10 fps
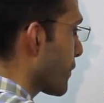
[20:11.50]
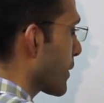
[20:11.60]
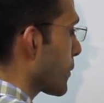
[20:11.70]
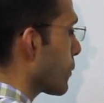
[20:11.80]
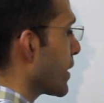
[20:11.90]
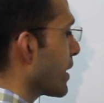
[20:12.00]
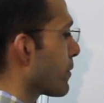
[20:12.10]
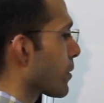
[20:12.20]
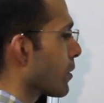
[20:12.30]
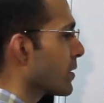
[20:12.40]
So we have
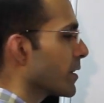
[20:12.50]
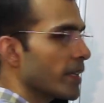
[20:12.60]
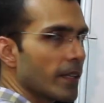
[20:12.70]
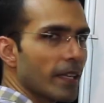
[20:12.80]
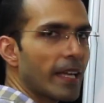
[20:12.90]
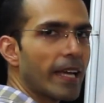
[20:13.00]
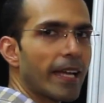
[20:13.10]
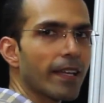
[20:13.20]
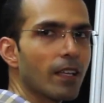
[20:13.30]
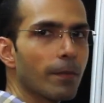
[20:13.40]
drawn the
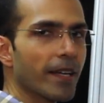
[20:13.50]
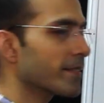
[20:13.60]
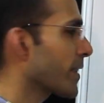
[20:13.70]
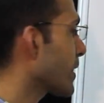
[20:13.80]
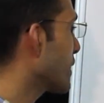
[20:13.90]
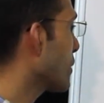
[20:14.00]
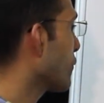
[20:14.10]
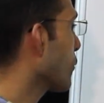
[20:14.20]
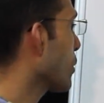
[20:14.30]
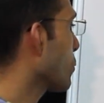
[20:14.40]
angle
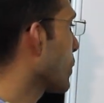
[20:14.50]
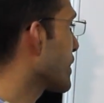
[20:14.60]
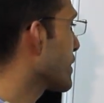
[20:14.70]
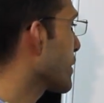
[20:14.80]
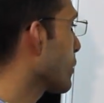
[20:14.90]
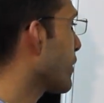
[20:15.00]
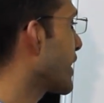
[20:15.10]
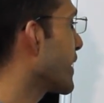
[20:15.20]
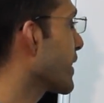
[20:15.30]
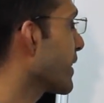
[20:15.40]
bisector for
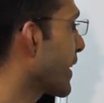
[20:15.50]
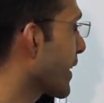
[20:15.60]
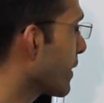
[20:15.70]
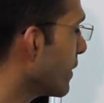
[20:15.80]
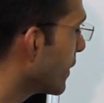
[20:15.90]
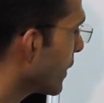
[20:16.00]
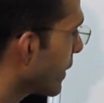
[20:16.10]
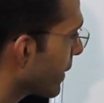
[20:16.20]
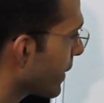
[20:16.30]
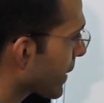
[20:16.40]
105 degree angle.
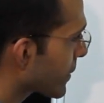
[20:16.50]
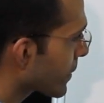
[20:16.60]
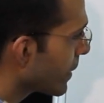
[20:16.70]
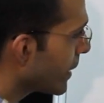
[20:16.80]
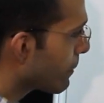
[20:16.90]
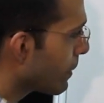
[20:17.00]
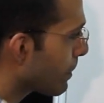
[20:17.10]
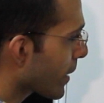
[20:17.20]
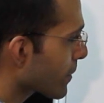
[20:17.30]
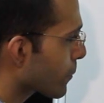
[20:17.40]
Naturally it will
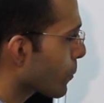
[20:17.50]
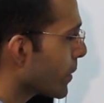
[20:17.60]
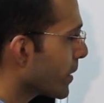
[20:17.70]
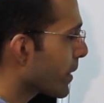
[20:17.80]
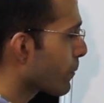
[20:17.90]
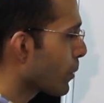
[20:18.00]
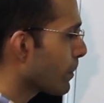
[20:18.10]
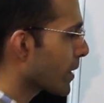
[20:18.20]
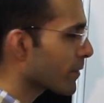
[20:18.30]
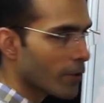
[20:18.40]
pass through here, it won't
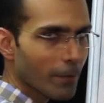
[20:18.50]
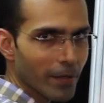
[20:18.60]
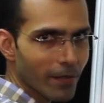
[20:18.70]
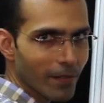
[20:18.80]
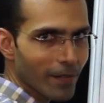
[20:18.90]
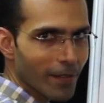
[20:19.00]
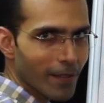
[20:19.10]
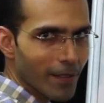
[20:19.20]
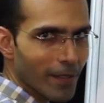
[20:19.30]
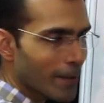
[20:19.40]
pass from here
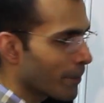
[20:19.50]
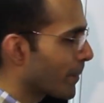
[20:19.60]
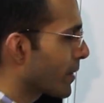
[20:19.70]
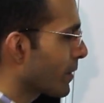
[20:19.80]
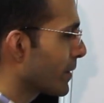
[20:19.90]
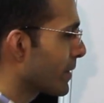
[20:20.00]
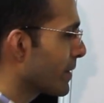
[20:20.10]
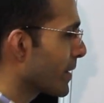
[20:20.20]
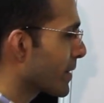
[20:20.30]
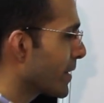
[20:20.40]
because this
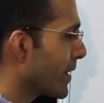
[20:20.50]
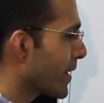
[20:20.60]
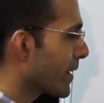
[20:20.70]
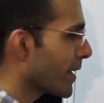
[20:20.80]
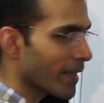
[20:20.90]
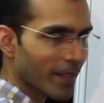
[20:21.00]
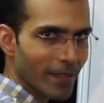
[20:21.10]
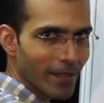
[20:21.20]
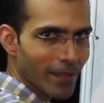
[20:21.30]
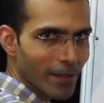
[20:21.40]
is 60 degree
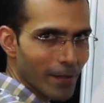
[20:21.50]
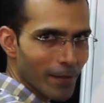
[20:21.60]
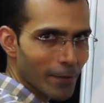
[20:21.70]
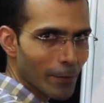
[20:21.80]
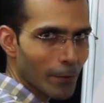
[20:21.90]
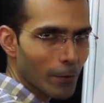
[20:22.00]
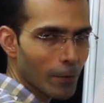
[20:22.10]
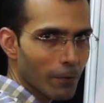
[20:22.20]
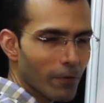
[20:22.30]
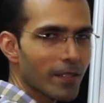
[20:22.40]
arc.
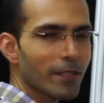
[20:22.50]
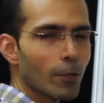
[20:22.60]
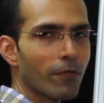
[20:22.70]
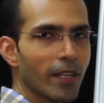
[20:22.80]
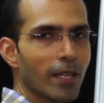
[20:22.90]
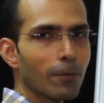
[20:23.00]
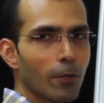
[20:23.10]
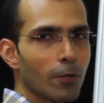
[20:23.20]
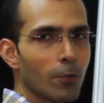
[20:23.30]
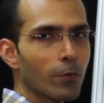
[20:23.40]
So 105
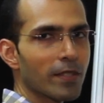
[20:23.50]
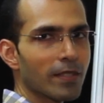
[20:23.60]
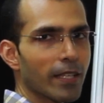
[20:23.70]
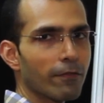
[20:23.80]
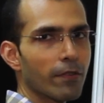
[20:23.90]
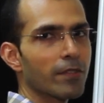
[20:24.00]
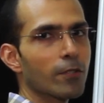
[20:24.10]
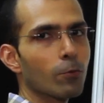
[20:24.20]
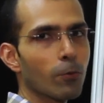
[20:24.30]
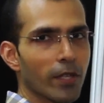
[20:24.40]
upon 2 is like
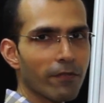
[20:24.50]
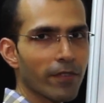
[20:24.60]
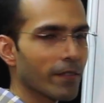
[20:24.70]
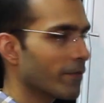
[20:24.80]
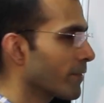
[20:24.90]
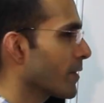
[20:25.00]
52.5.